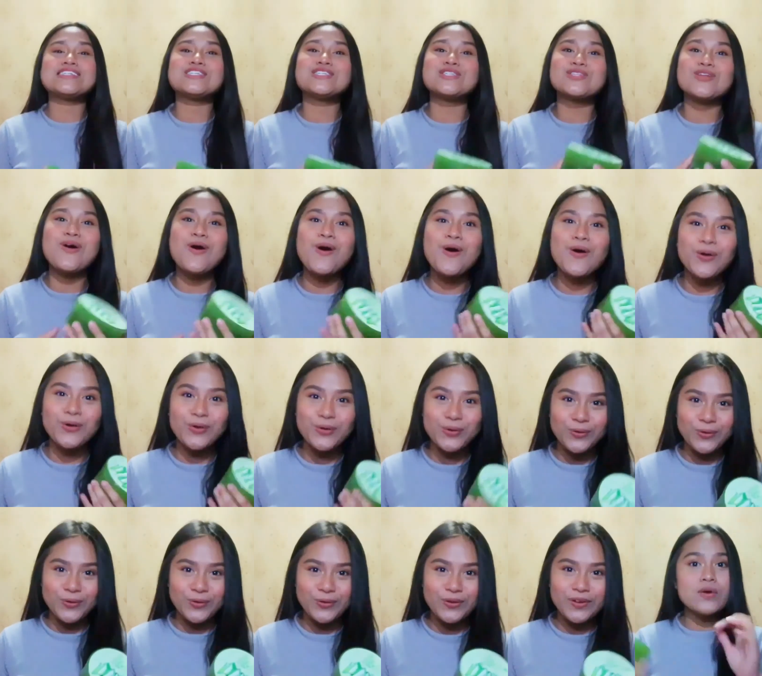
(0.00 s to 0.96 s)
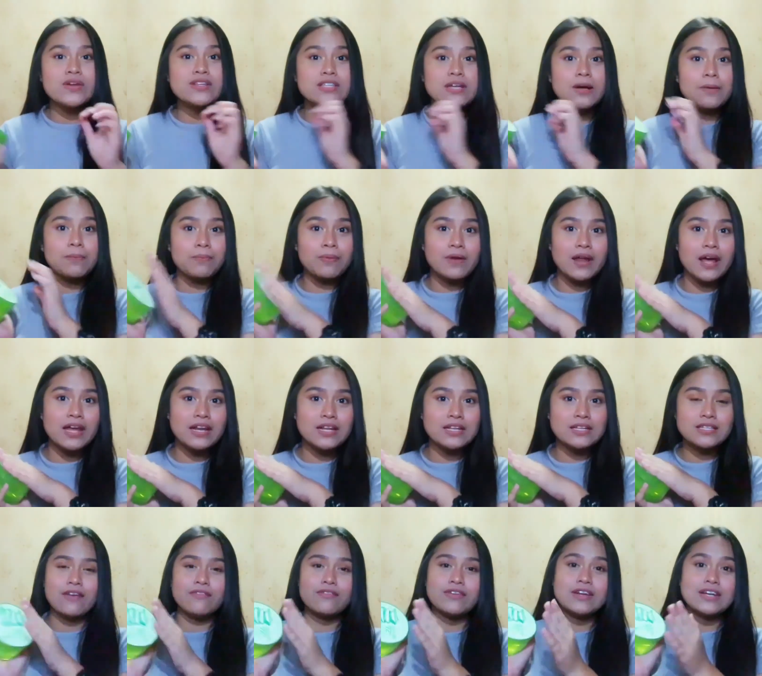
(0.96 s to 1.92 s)
is so good. I apply
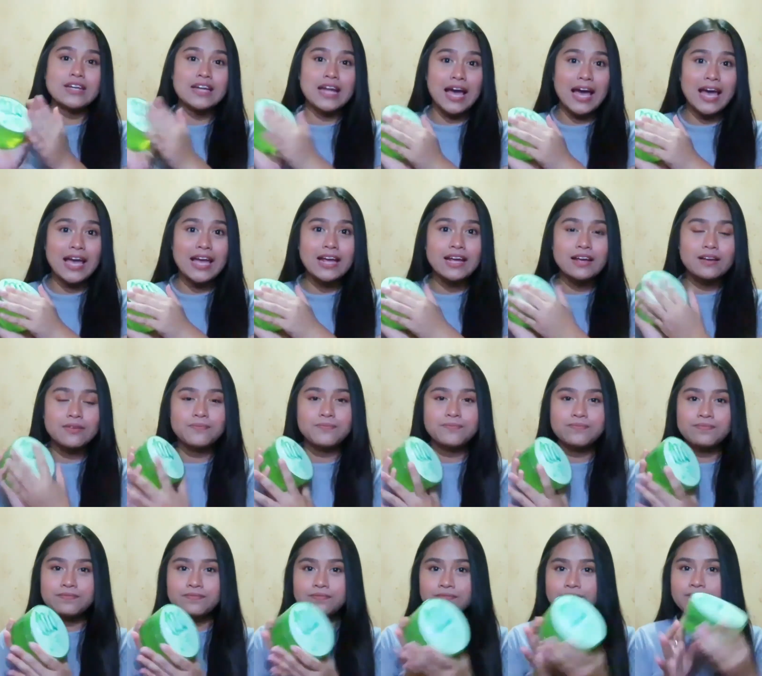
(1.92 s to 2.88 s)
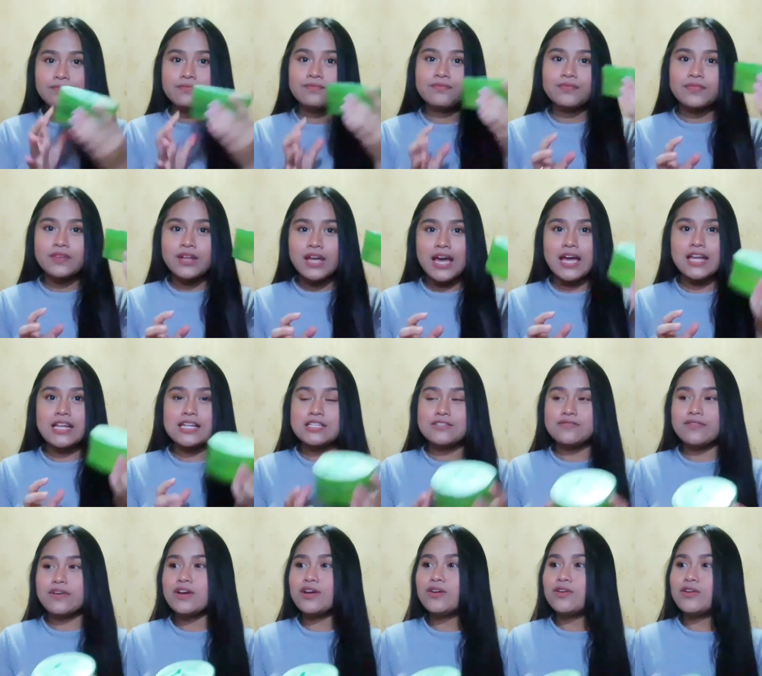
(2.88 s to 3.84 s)
this every night and it's
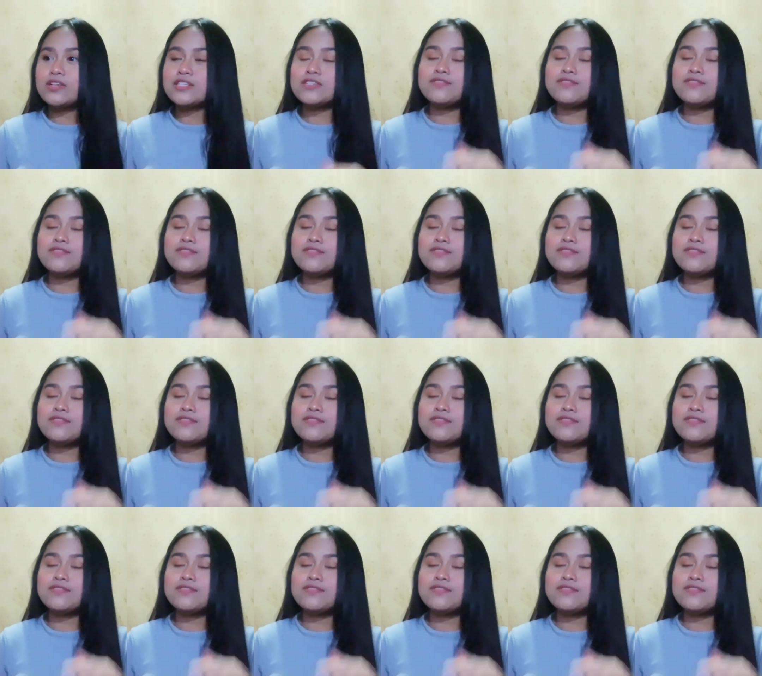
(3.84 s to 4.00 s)
very good.